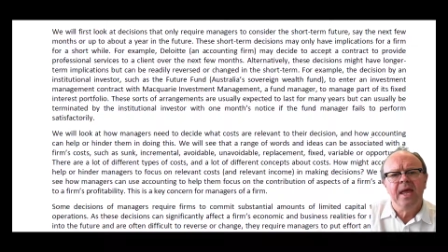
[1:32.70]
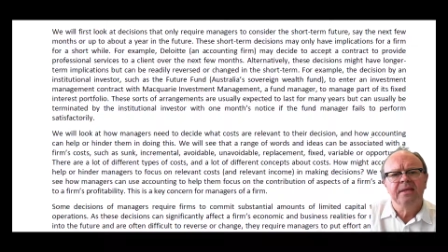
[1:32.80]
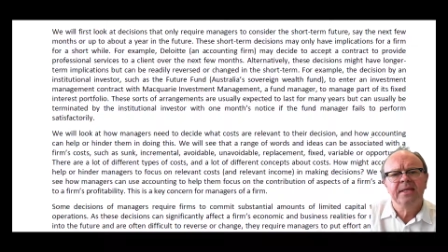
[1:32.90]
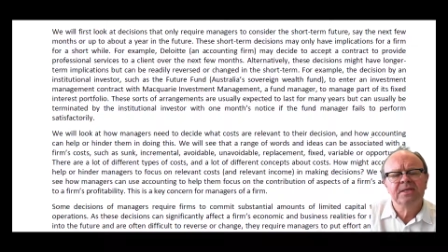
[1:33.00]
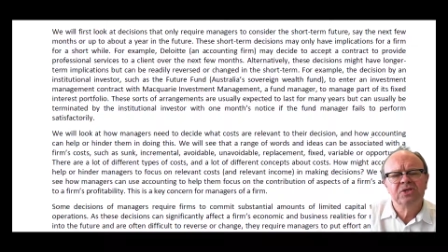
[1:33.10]

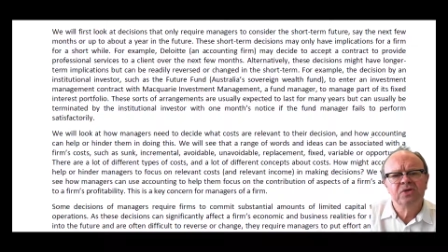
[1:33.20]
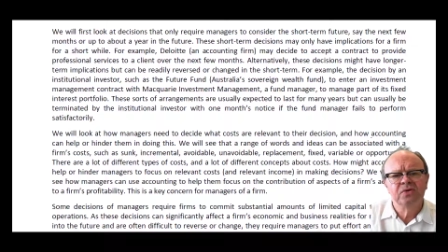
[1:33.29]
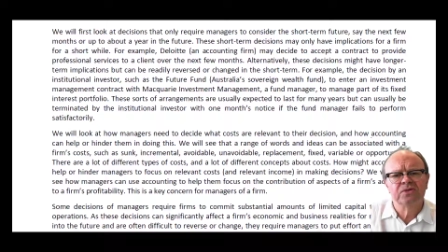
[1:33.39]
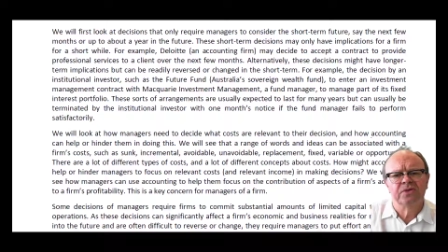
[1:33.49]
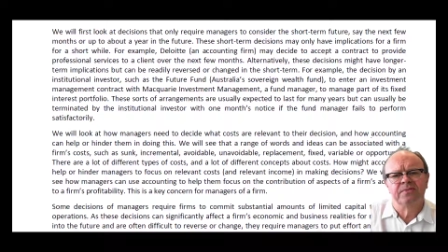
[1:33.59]
These
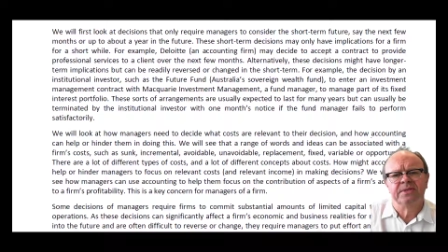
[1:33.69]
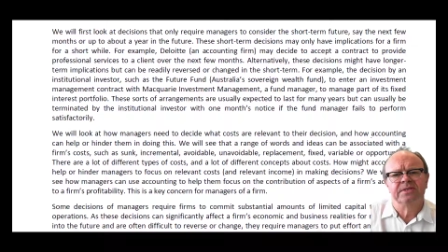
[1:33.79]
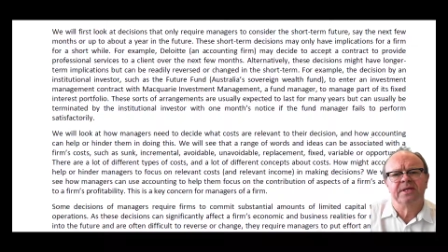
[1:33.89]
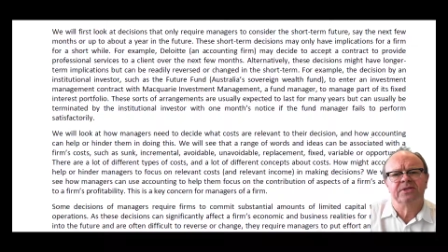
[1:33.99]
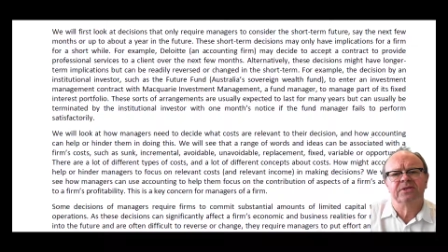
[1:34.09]
short-term
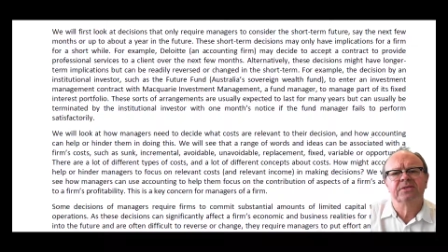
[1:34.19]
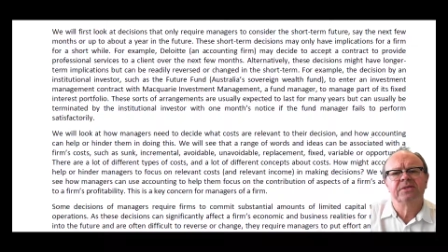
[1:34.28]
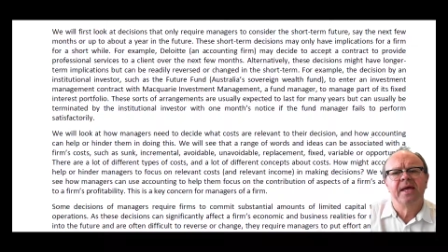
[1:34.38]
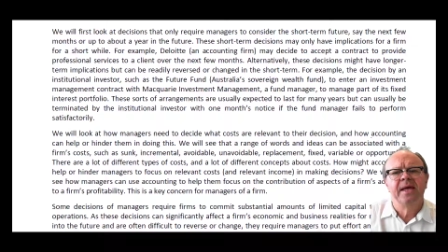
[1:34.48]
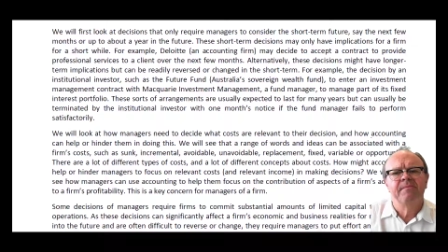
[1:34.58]
decisions
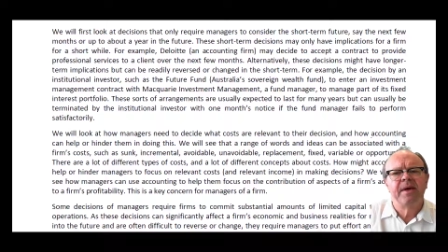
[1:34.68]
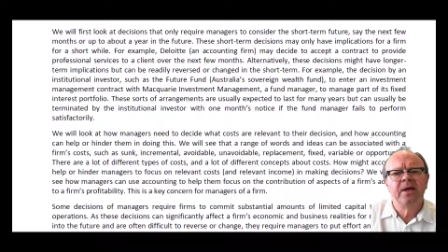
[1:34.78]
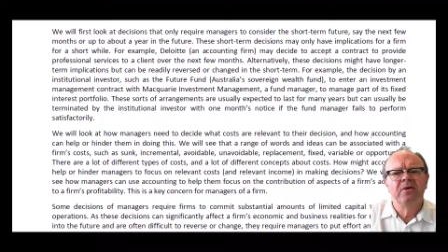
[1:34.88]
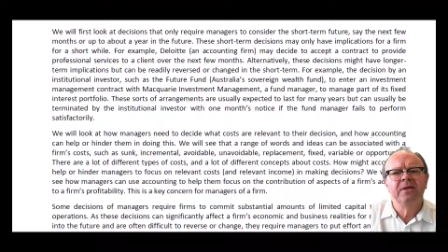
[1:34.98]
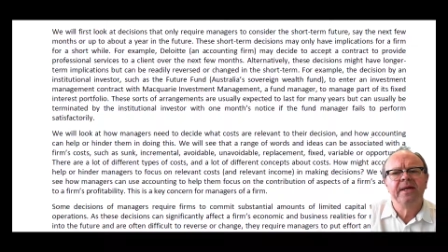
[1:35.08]

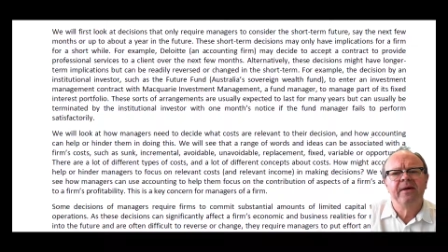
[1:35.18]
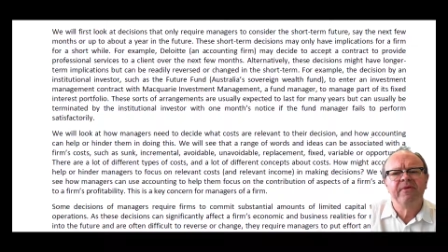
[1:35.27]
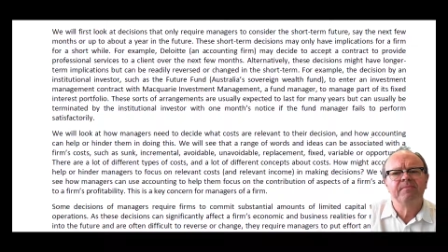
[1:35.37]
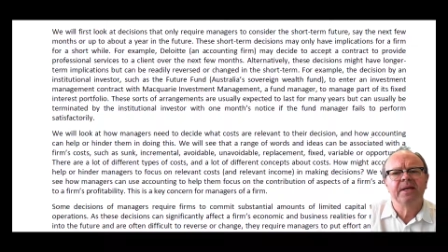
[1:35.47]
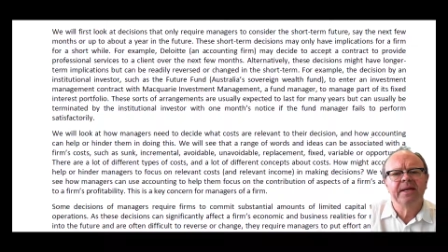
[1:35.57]
may only have
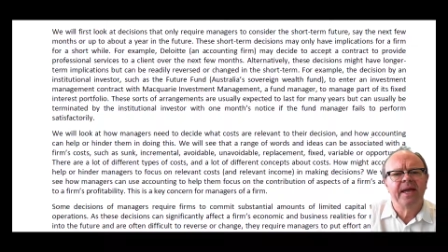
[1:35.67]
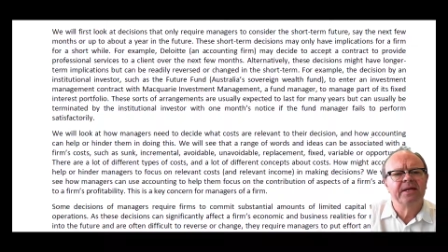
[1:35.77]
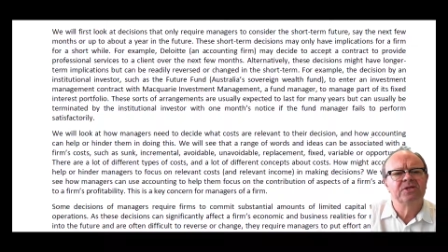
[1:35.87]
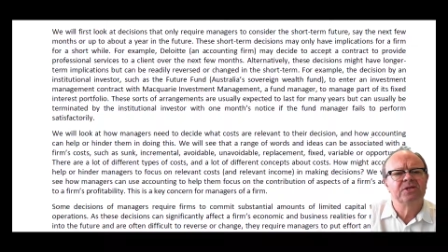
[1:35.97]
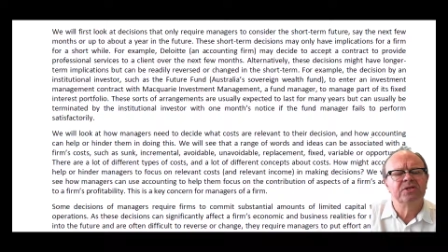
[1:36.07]

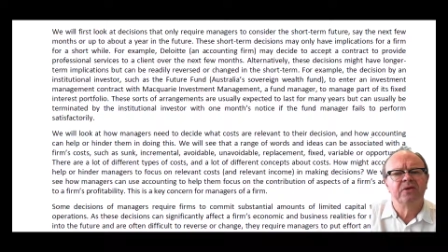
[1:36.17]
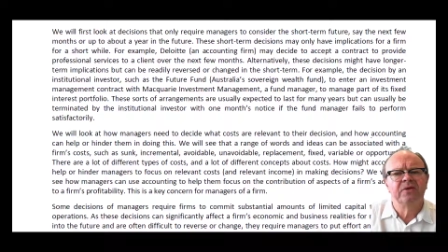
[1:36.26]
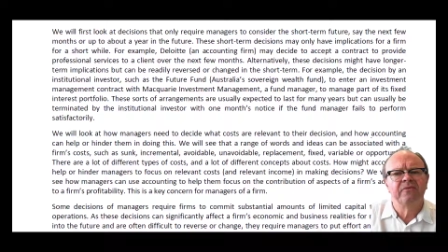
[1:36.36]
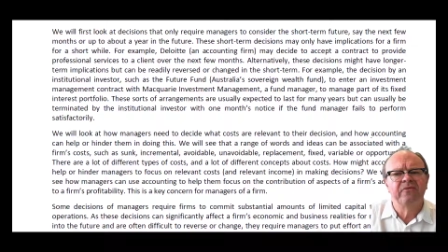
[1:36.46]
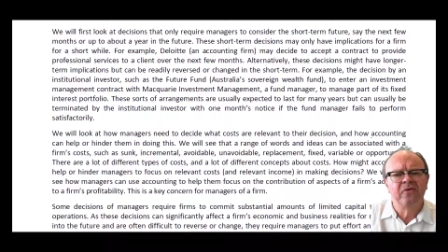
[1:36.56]
implications
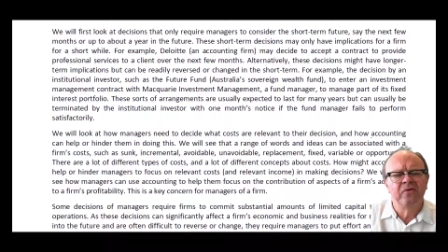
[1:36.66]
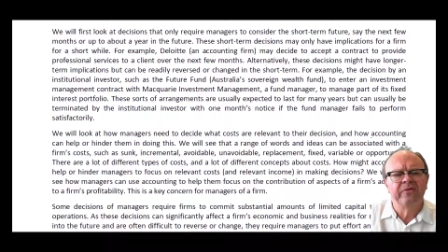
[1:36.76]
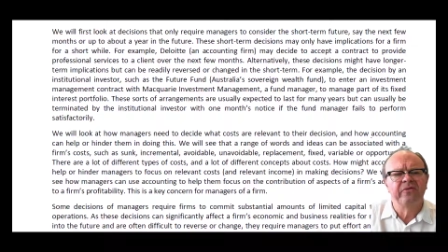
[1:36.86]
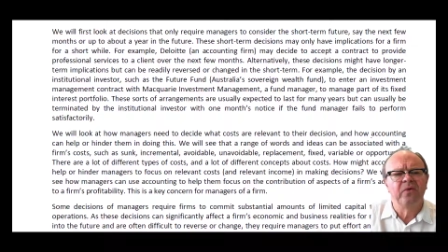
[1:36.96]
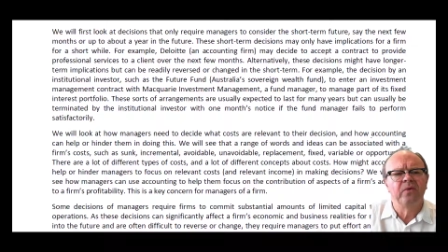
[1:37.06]
for a
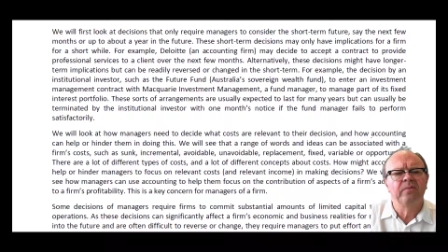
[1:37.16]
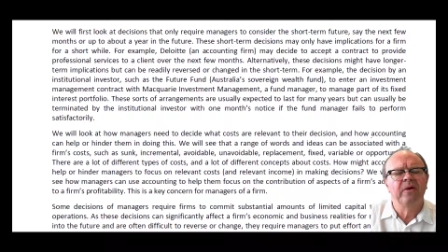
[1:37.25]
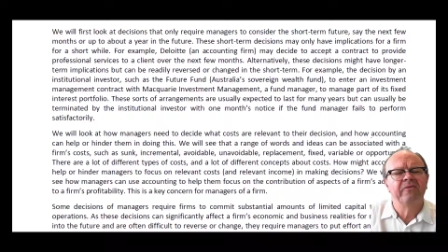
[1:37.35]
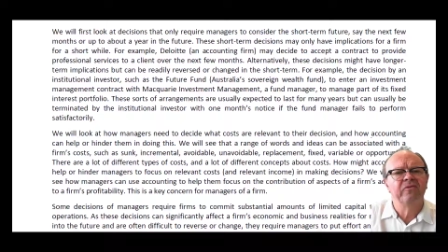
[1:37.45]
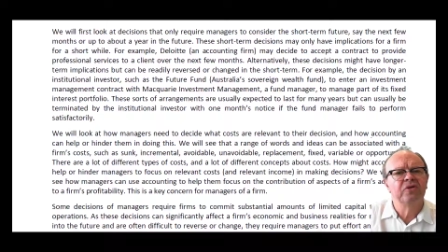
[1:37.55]
firm
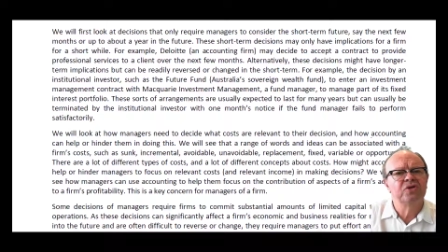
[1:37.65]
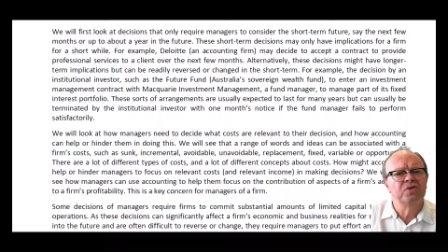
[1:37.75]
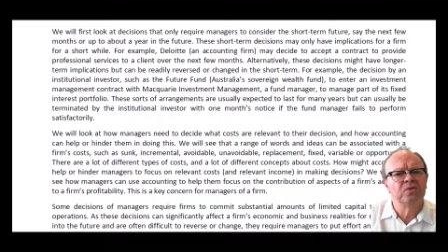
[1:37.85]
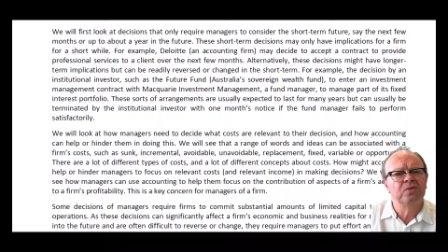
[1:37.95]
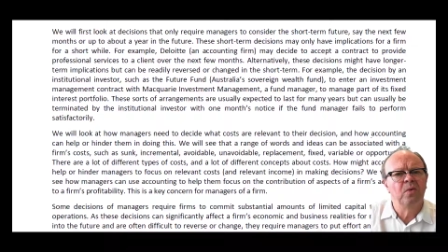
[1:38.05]
for a
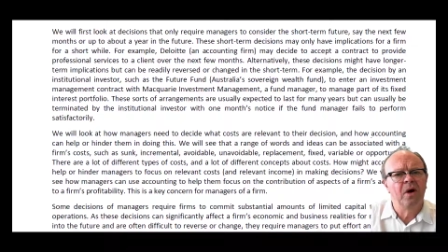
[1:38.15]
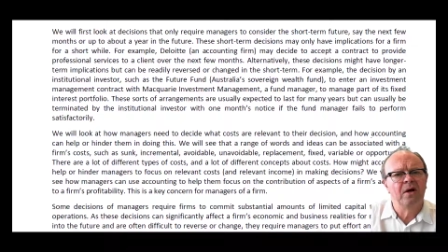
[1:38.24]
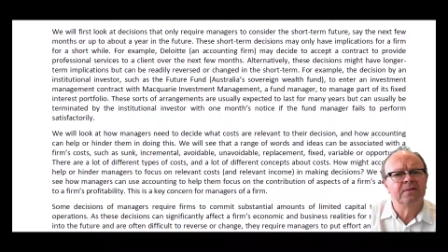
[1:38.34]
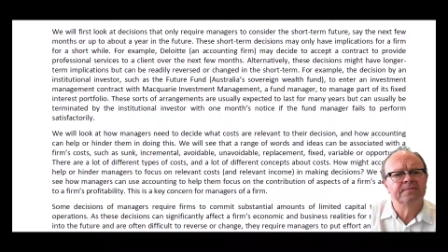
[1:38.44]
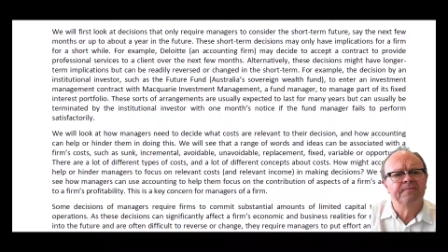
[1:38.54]
short while.